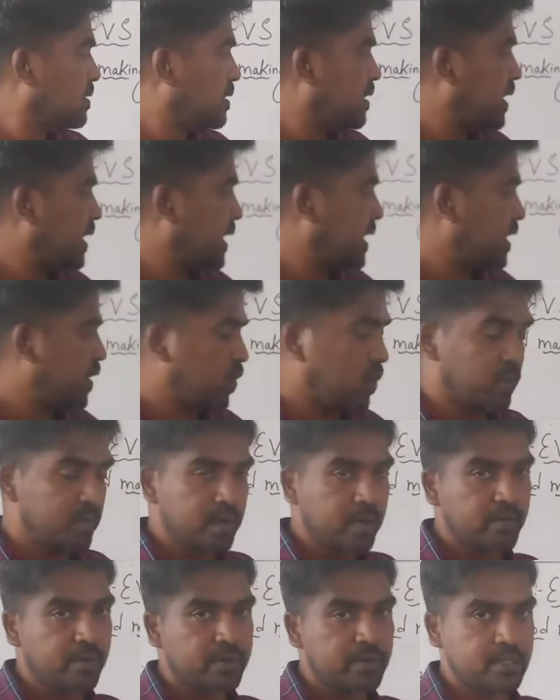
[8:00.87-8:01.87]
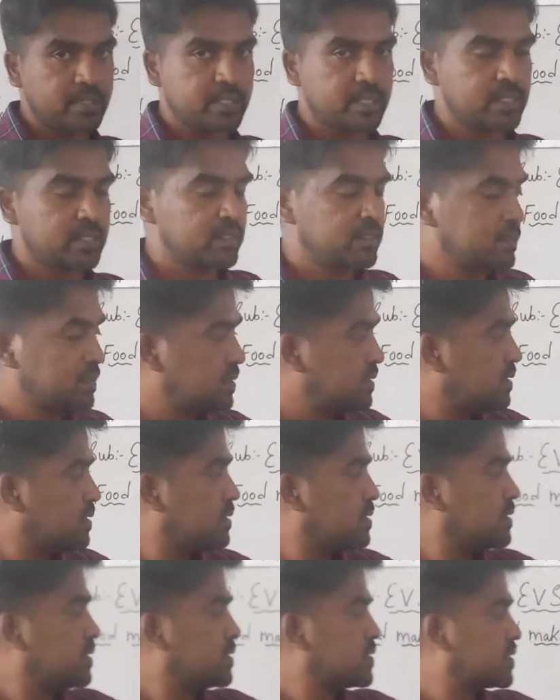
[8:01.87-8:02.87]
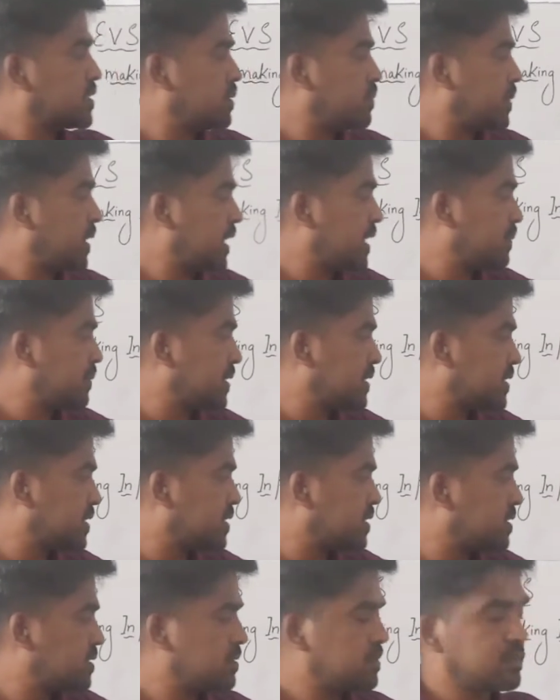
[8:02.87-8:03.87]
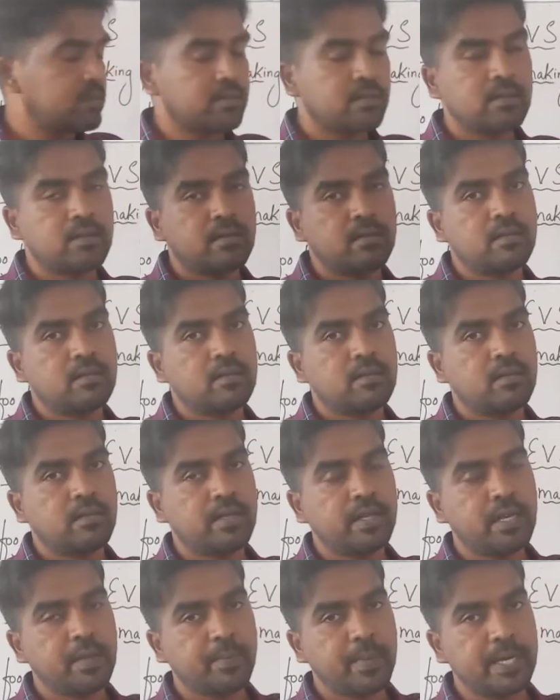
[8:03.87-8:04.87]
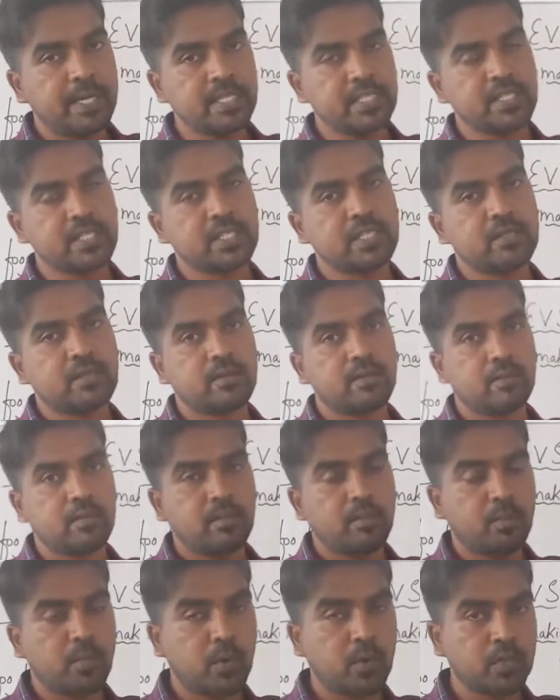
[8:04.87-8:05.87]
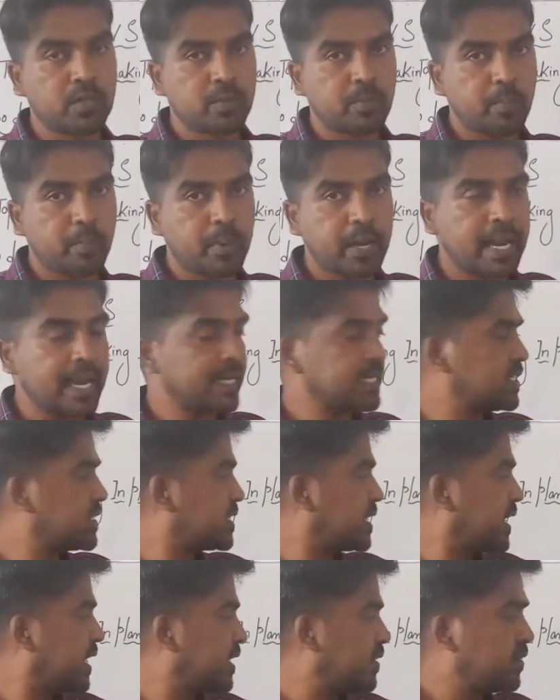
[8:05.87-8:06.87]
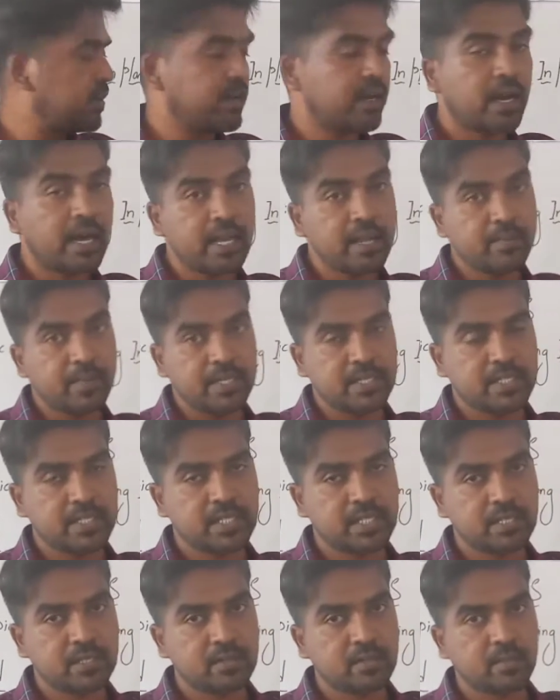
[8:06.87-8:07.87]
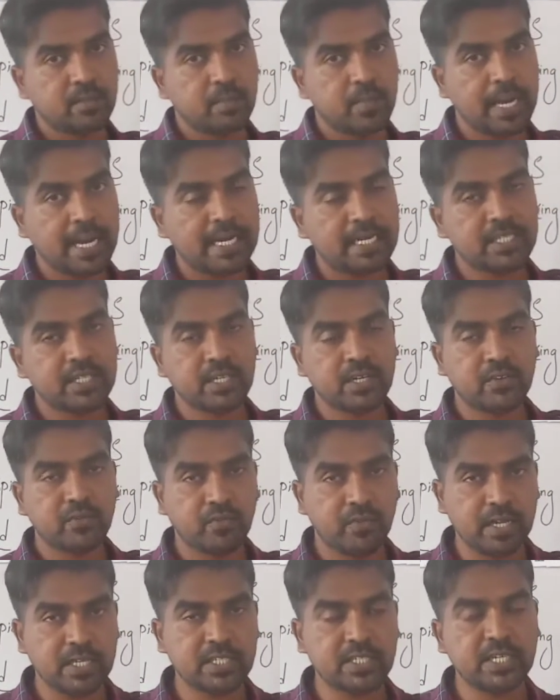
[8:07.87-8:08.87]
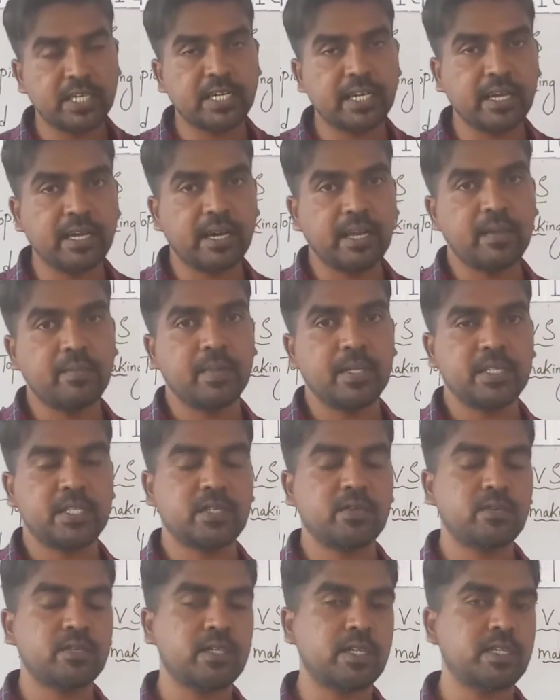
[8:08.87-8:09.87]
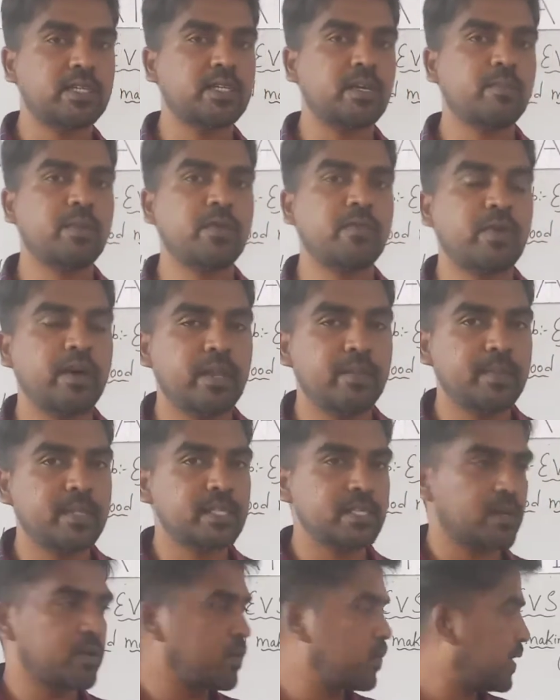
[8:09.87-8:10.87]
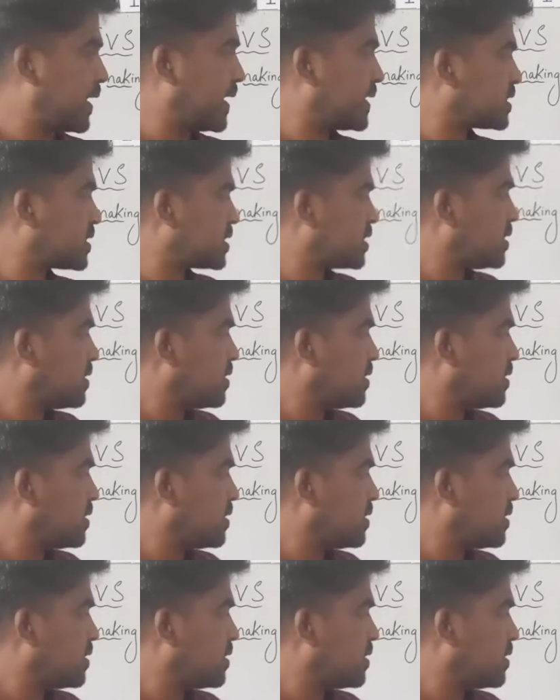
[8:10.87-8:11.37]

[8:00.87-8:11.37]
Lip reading: and omnivorous. Some animals, they depends both plants and animals, plants and flesh eating animals. So such type of animals are known as